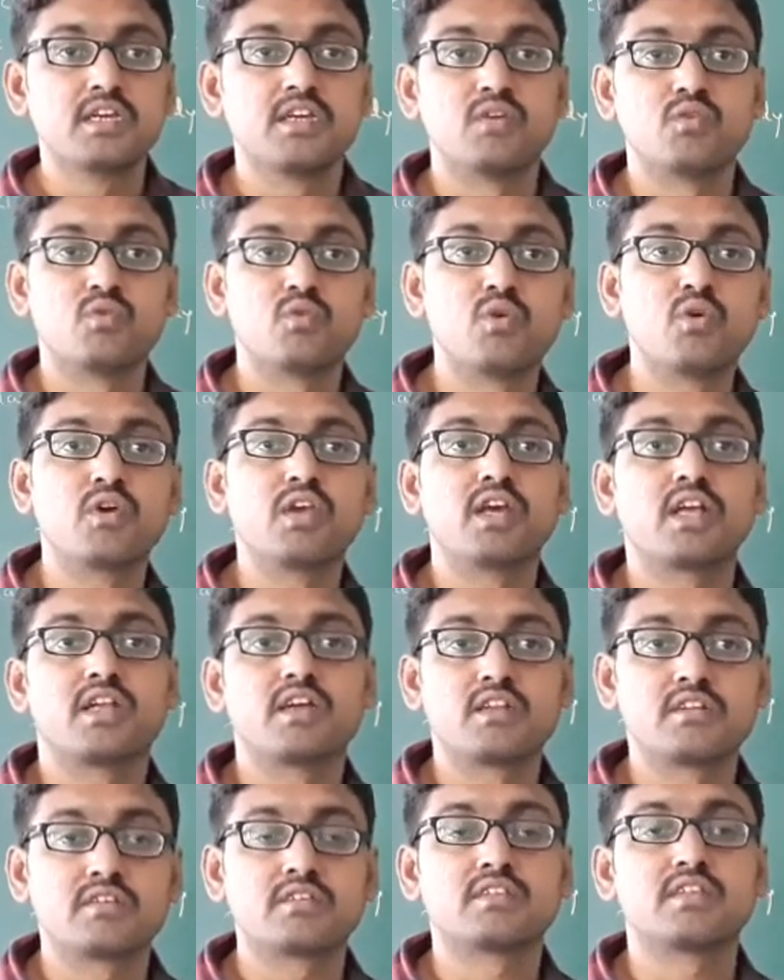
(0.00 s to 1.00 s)
You know
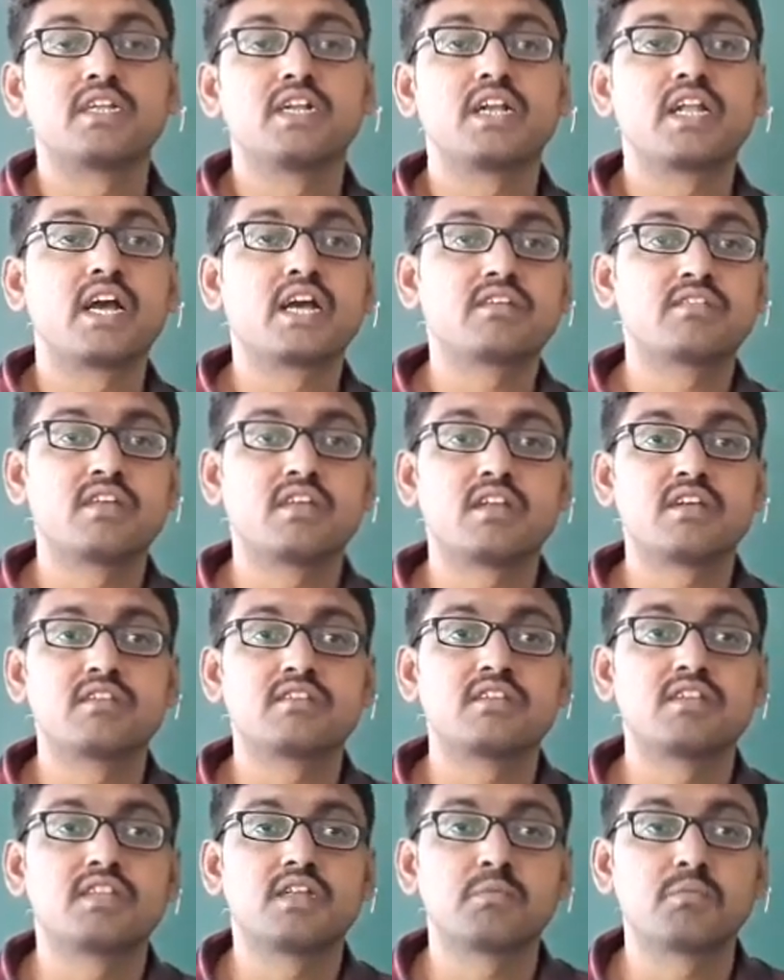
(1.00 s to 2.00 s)
errors, syntax errors
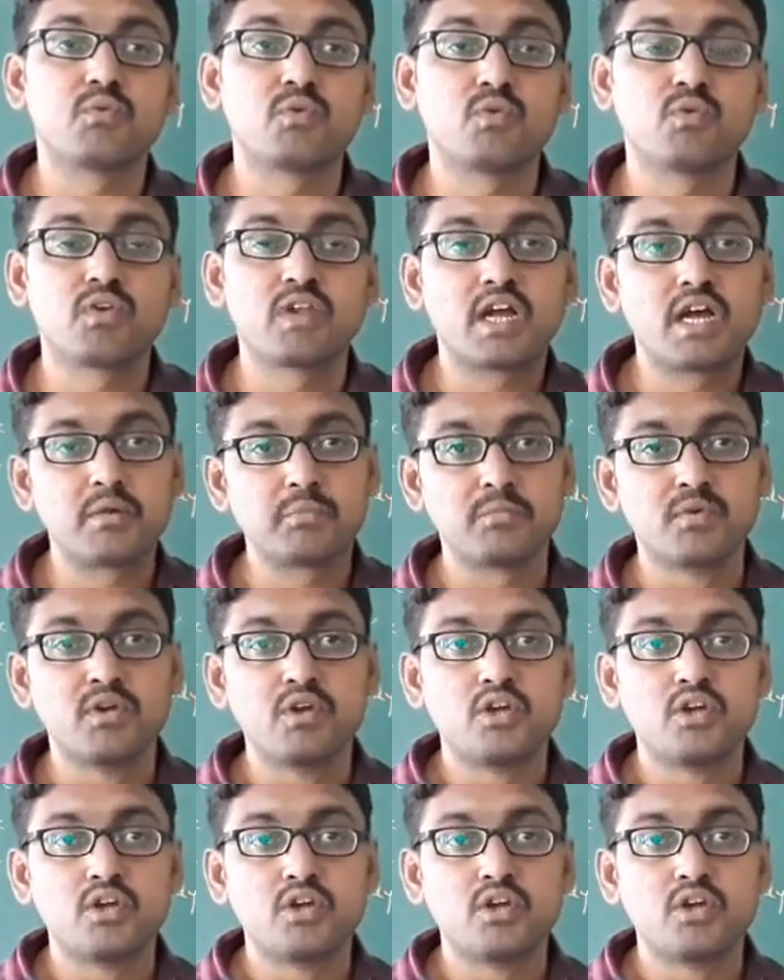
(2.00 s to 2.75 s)
in the program.